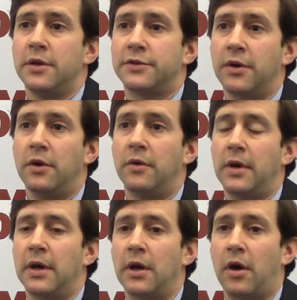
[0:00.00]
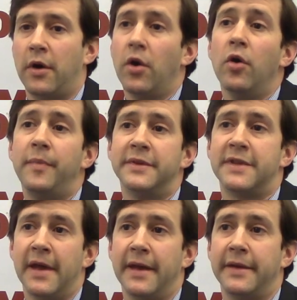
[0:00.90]
So, uh, our hope
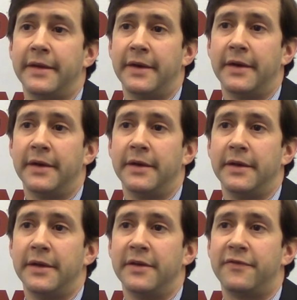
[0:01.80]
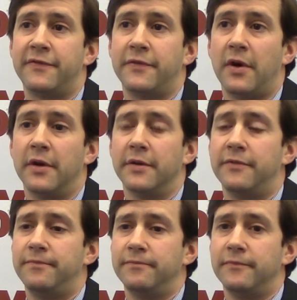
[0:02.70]
is that if our
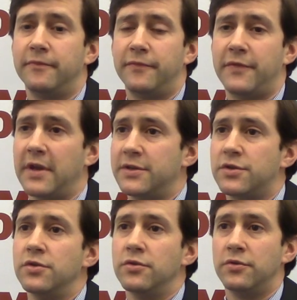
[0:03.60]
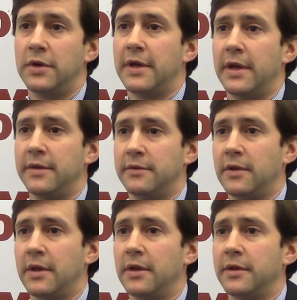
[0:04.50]
phase two and
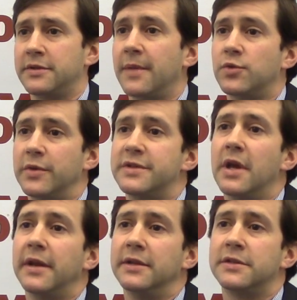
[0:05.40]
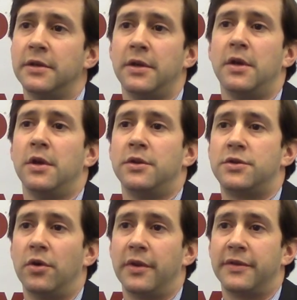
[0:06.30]
subsequent studies
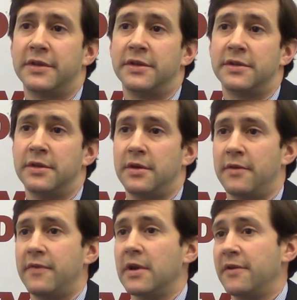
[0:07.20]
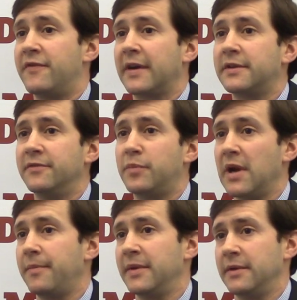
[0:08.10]
show that this is a, a very effective
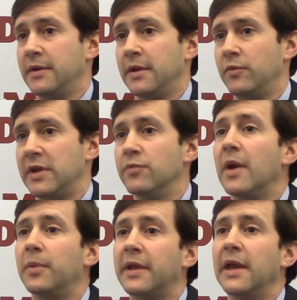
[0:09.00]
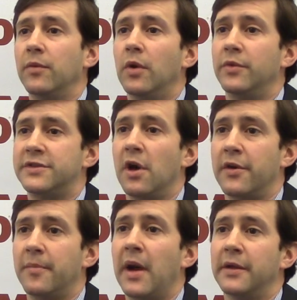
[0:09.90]
prep and, and we can replicate what we saw
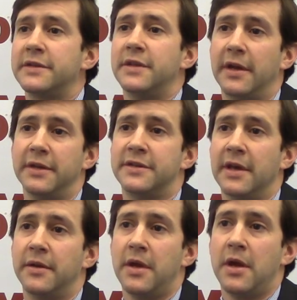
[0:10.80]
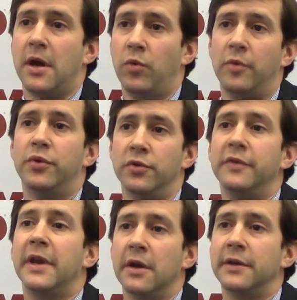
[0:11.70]
in our pilot study, is that will improve
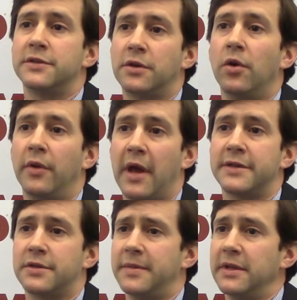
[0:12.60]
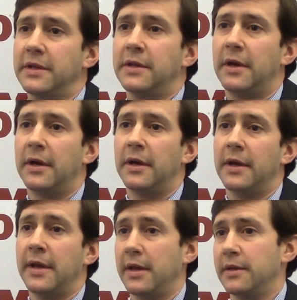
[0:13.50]
adherence to colonoscopy uh,
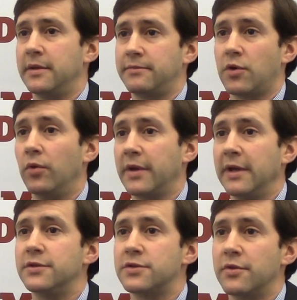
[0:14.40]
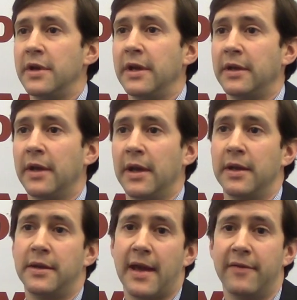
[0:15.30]
and colon cancer screening
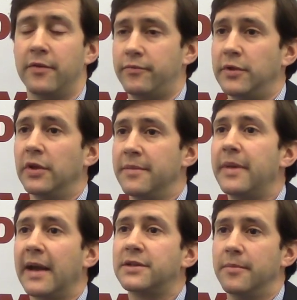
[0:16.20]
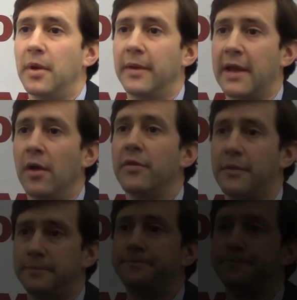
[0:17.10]
and have a real impact on public health.